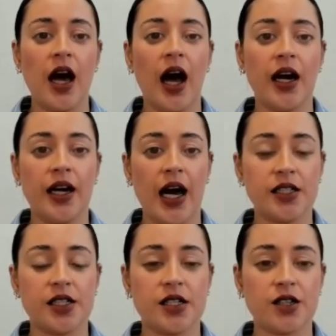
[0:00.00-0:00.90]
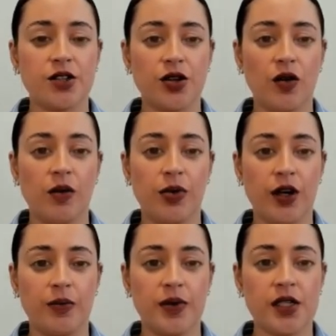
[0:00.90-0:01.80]
and enhances control and
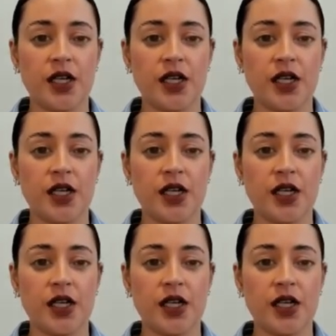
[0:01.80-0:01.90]
purpose,